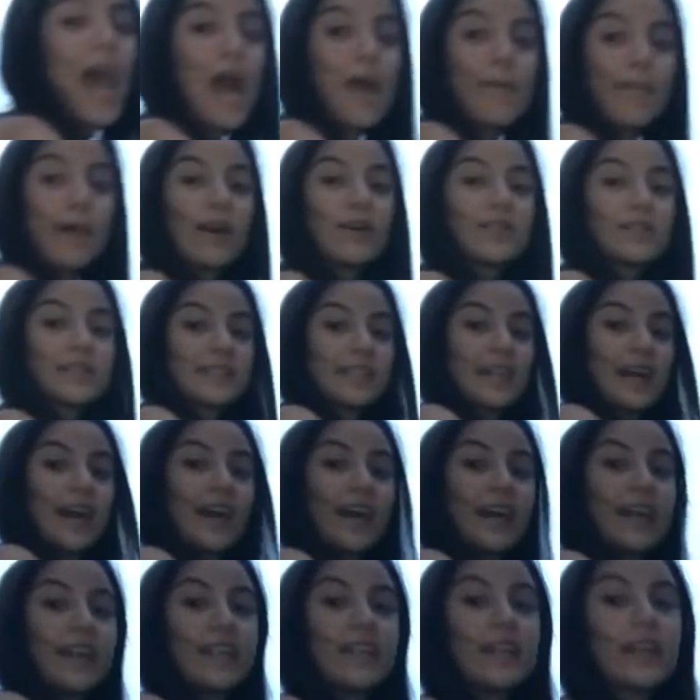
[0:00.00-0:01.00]
I'm
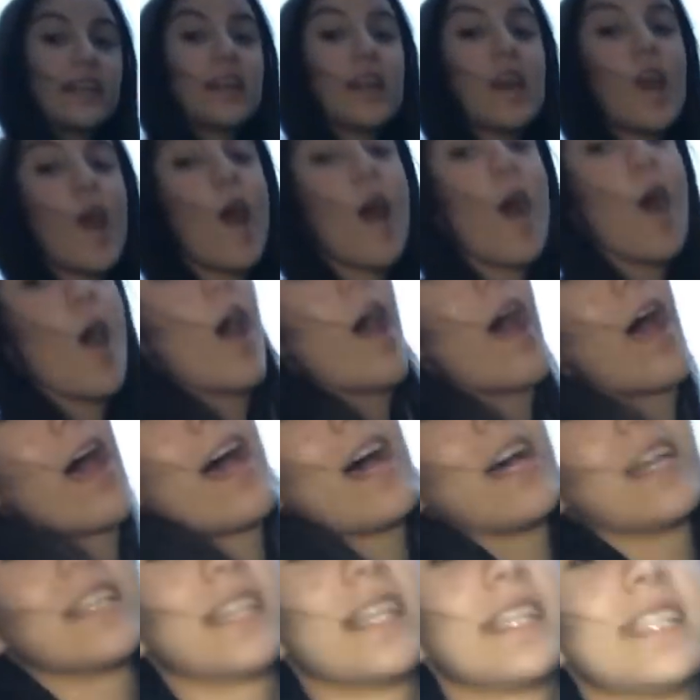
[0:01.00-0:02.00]
outside.
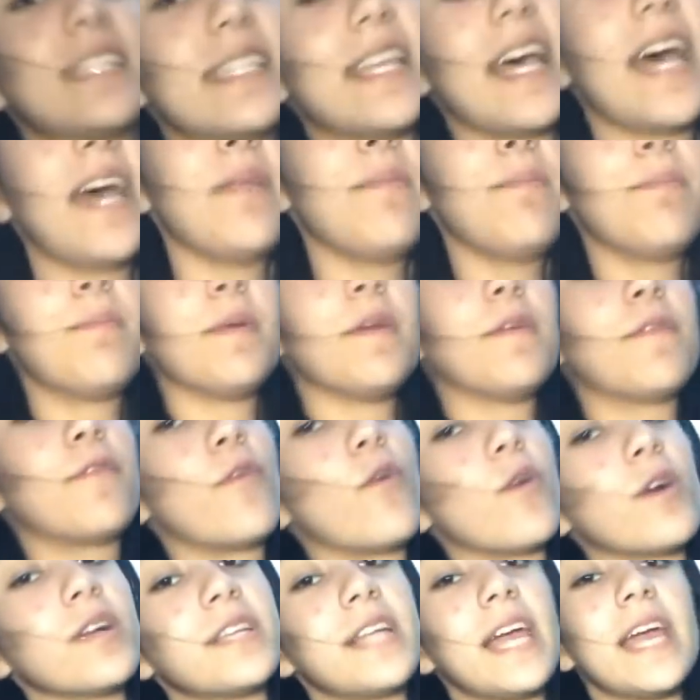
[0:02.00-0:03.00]
As I said
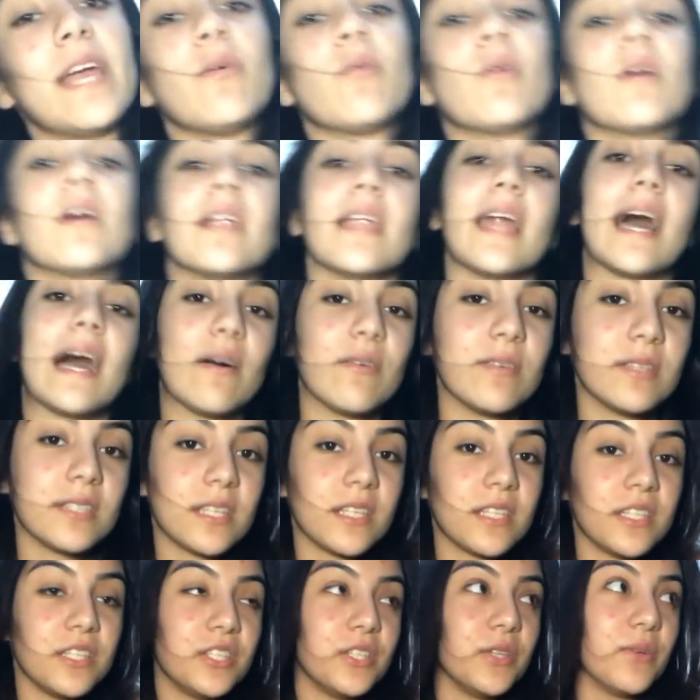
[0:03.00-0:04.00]
before day 1, I was
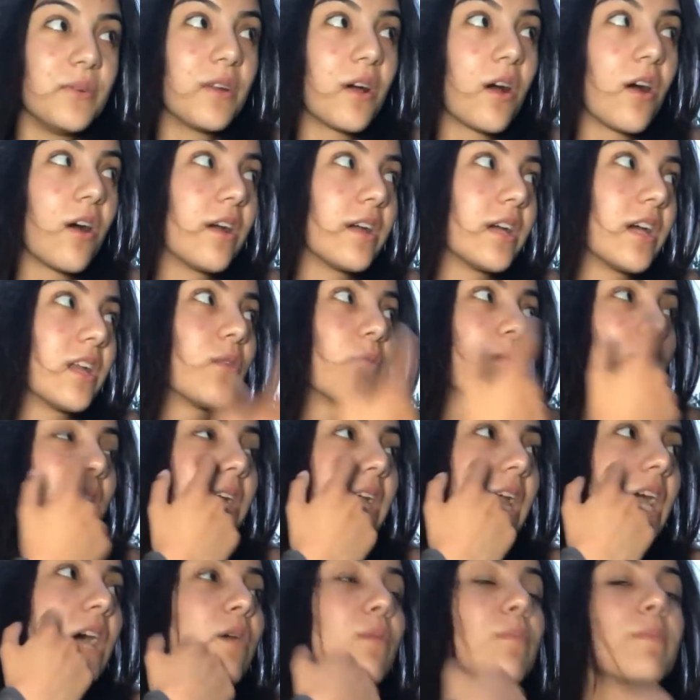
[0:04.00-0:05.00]
gonna do an Ariana
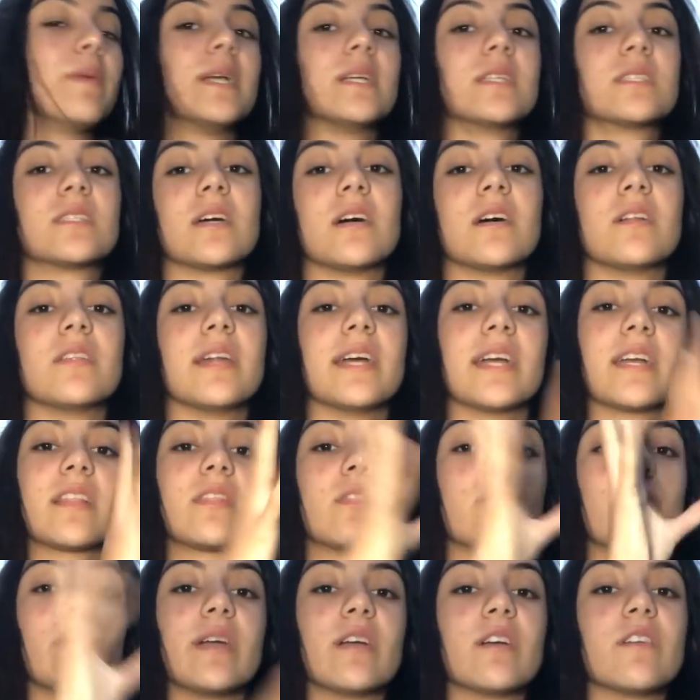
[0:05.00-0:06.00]
workout based on like
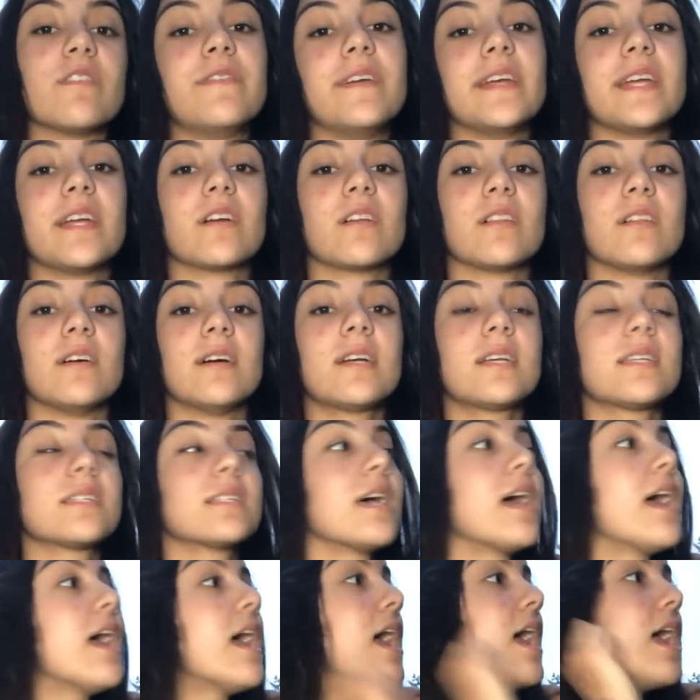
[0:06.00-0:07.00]
the way her figure
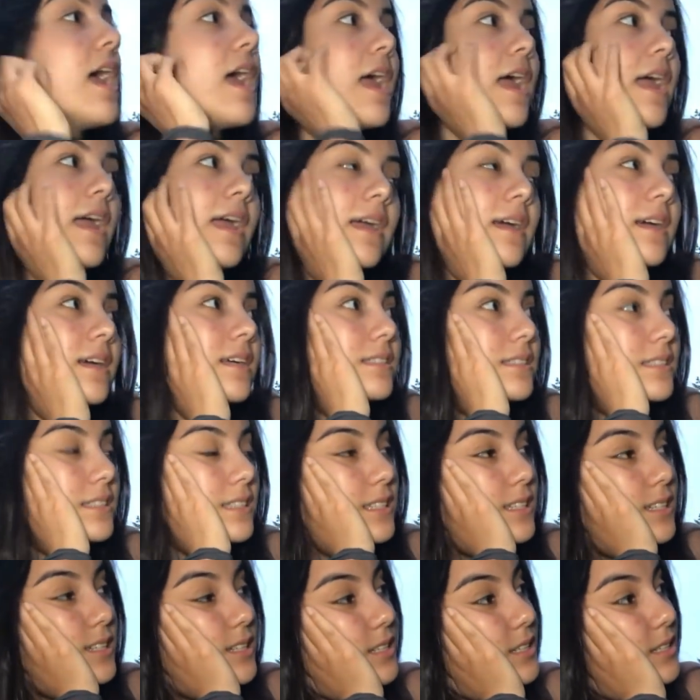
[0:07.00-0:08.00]
looks.
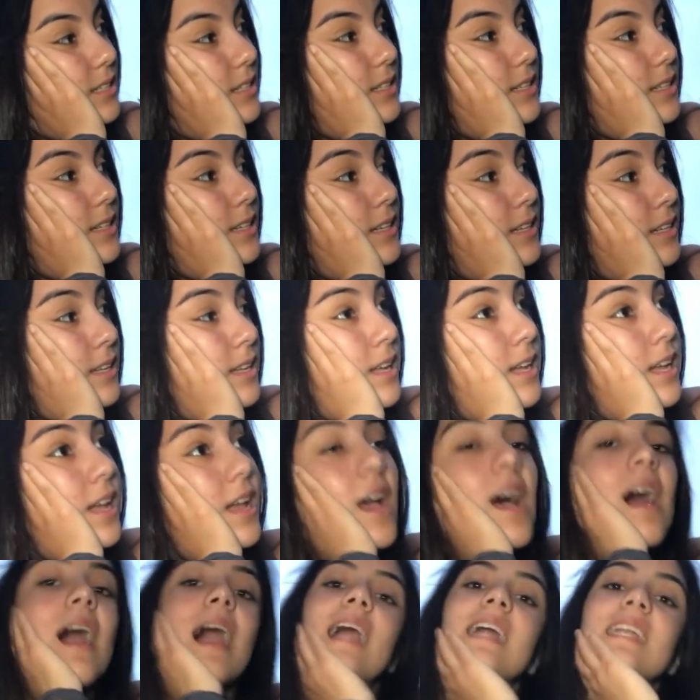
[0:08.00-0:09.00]
And
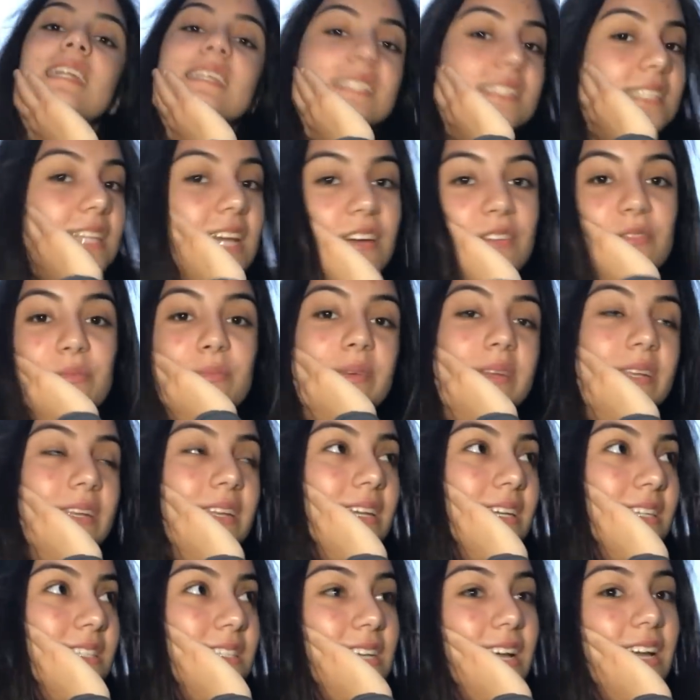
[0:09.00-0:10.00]
I just haven't
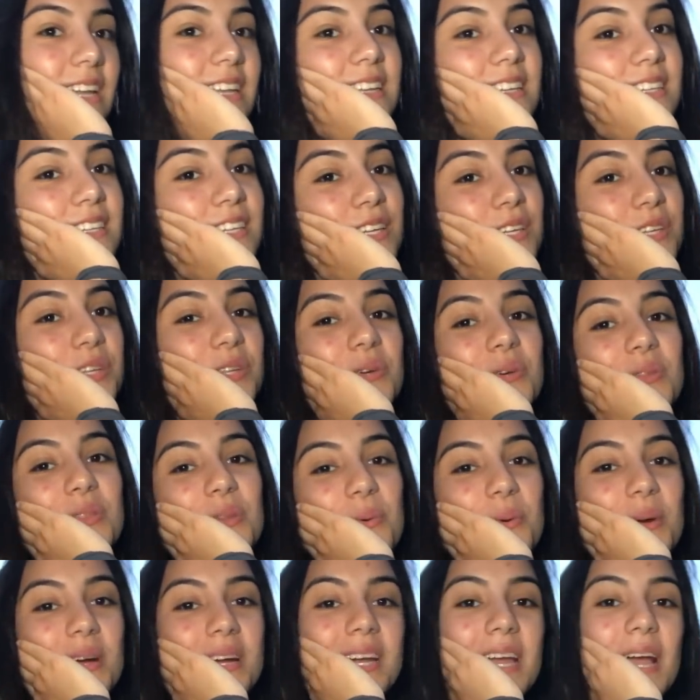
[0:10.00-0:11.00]
been excited to do
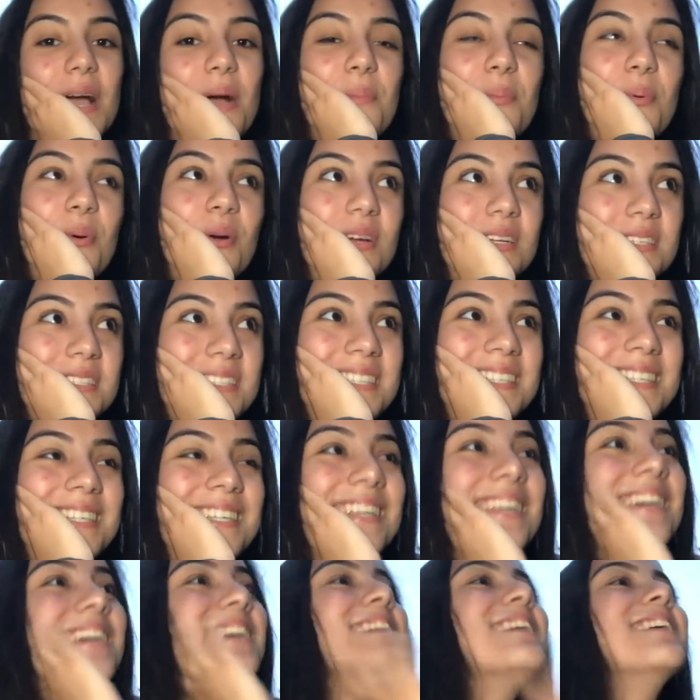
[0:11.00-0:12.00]
the workout
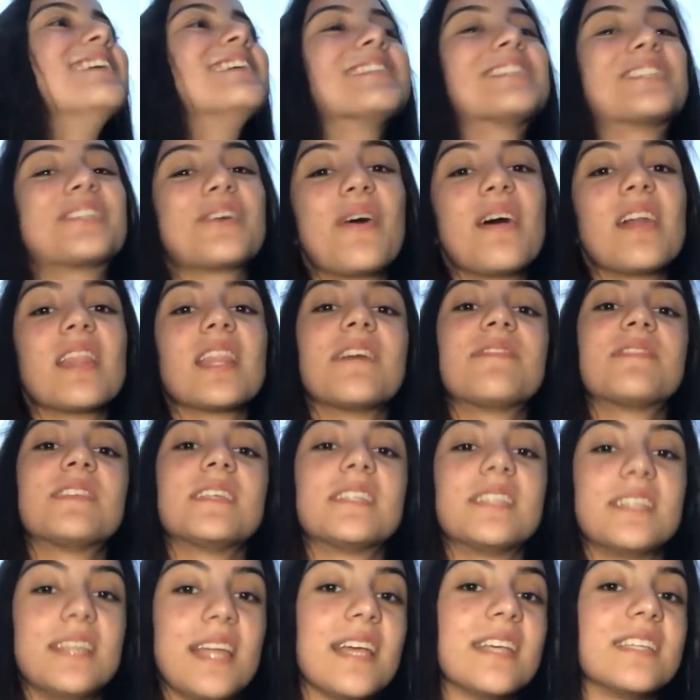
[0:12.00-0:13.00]
portion, so I left
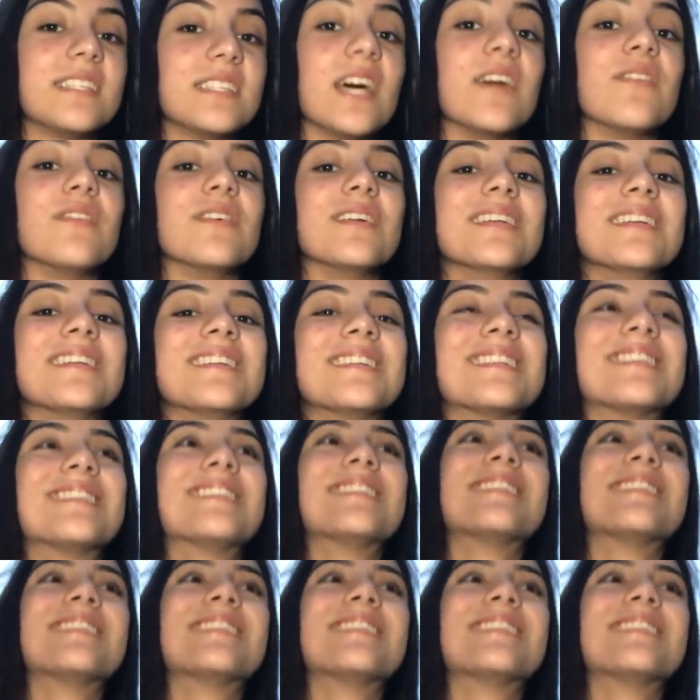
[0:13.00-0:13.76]
it to day 7.